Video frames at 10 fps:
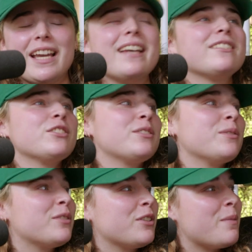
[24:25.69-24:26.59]
guys, just
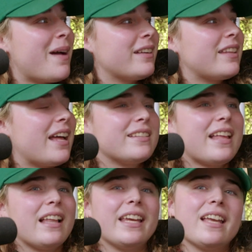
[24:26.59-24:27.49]
to circle back to that, is
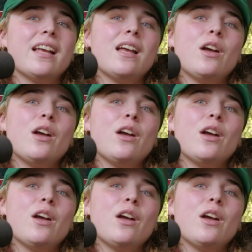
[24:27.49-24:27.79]
that like